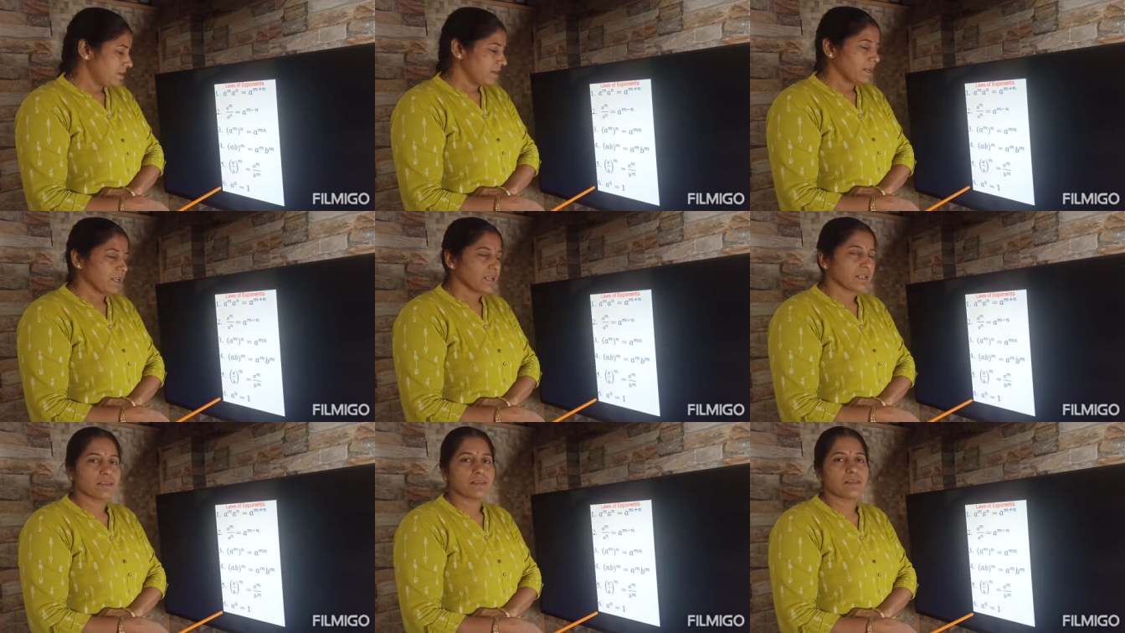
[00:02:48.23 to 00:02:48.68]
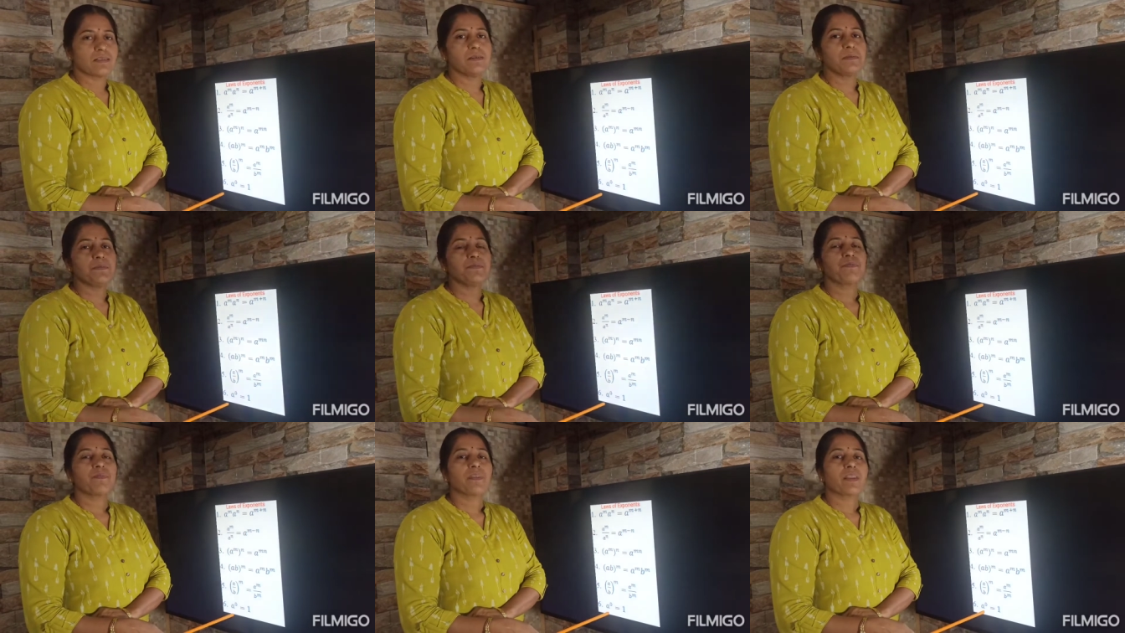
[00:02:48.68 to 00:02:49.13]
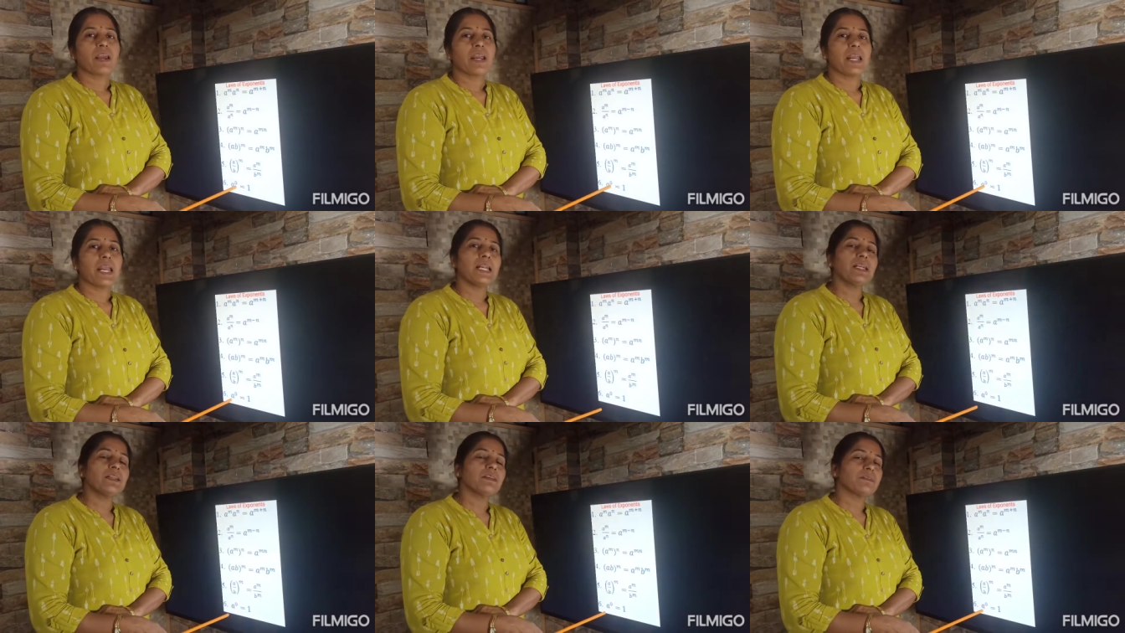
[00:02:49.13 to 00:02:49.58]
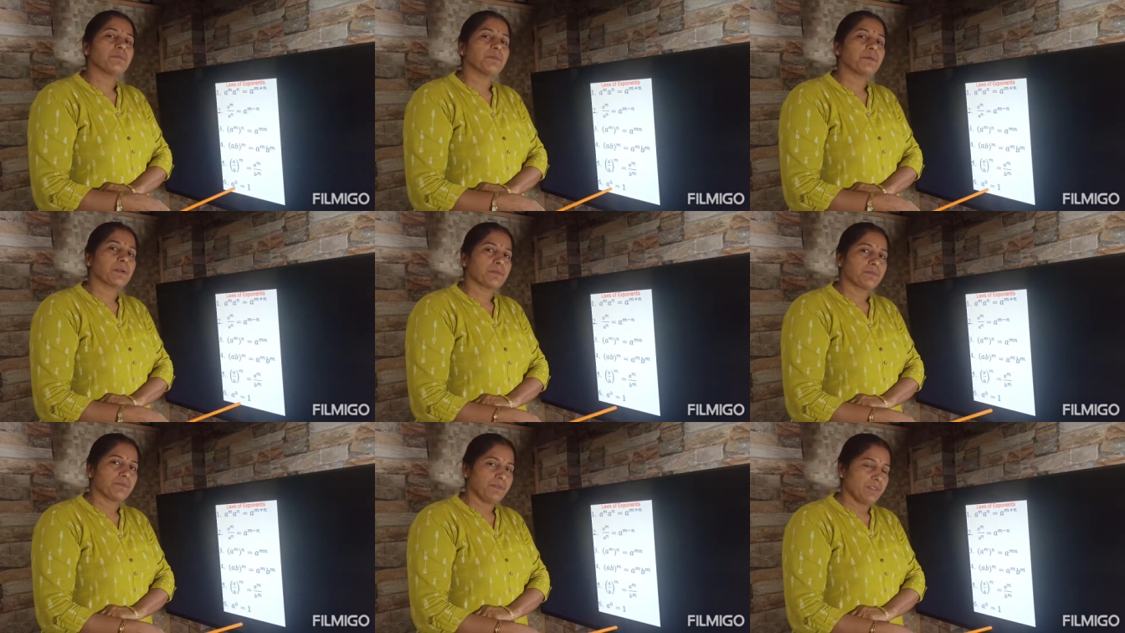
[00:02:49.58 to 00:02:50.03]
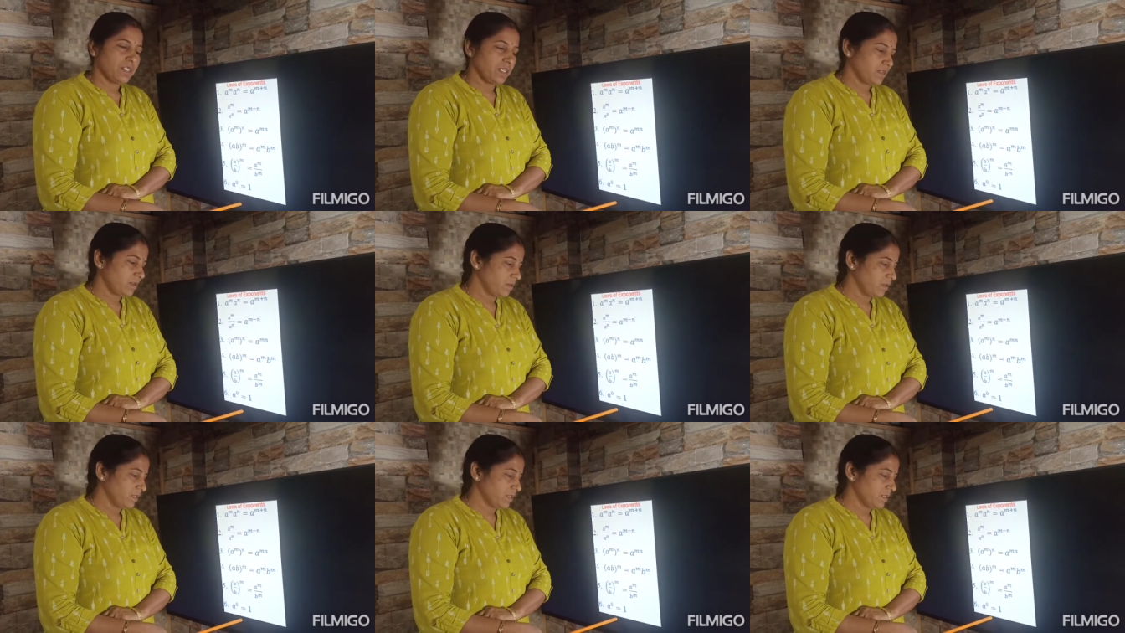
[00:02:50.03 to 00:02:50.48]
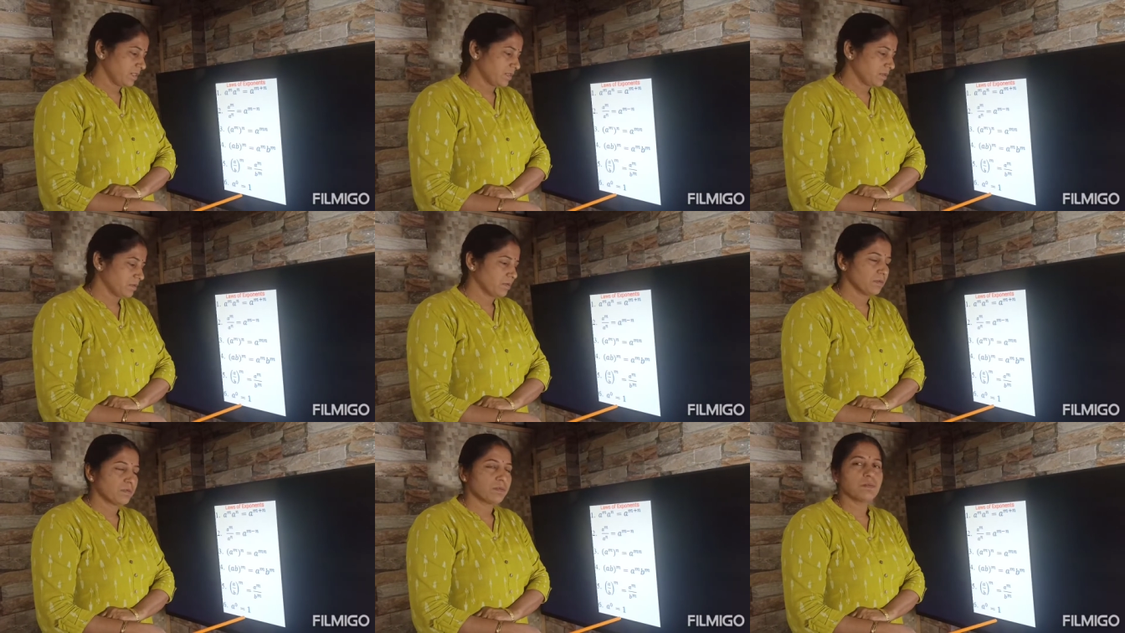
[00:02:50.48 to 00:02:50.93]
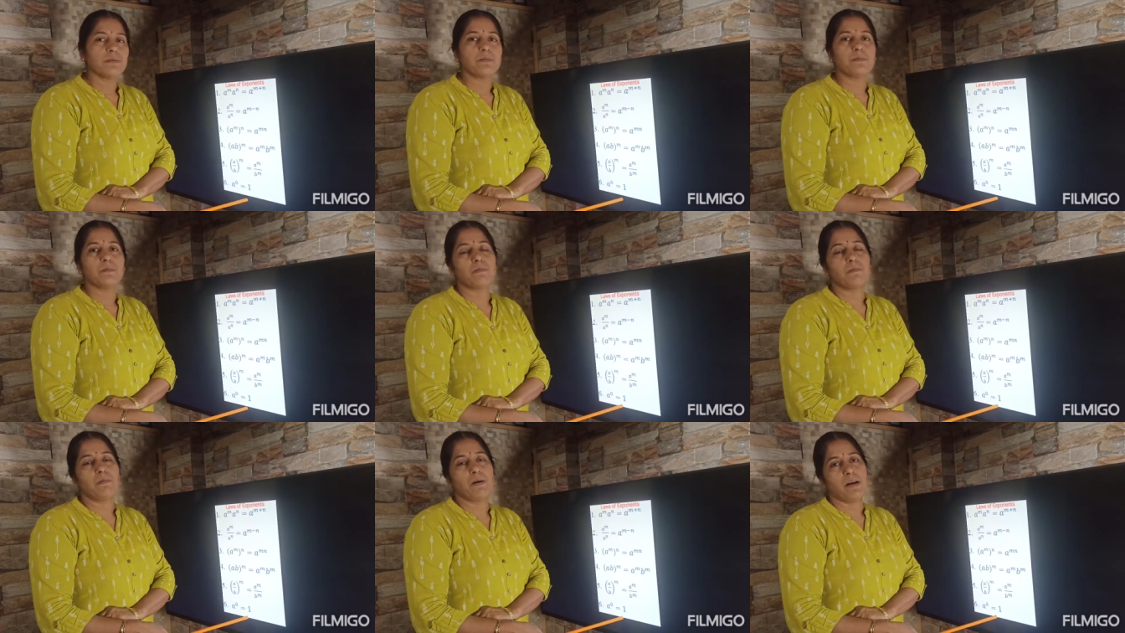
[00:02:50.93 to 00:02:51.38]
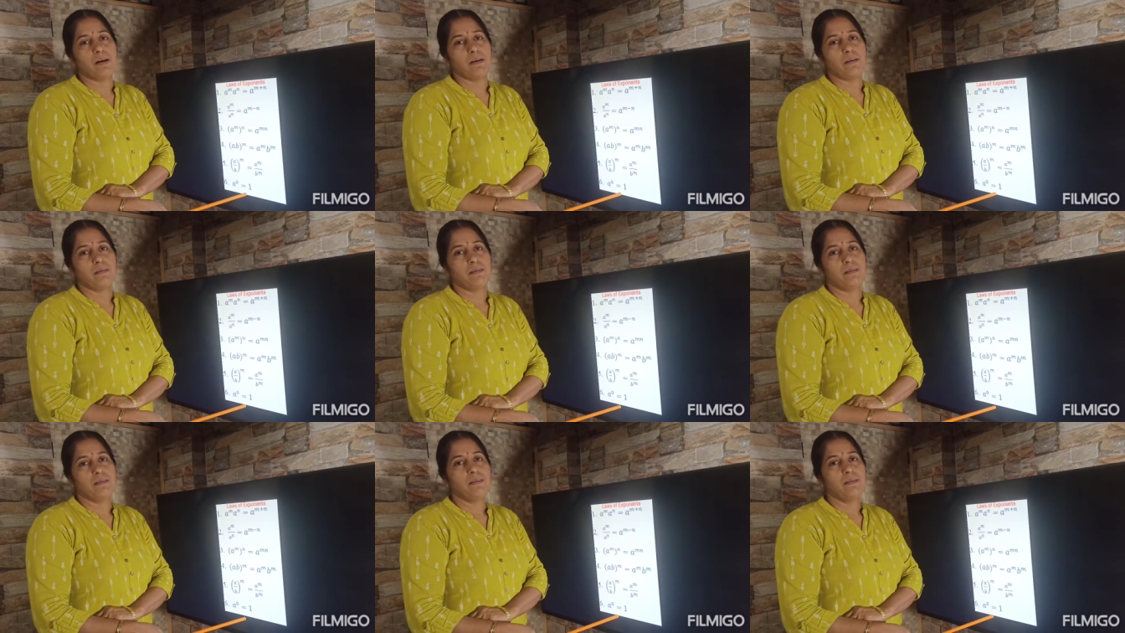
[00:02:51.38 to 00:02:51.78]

Next, a to the power of 0 is equal to 1.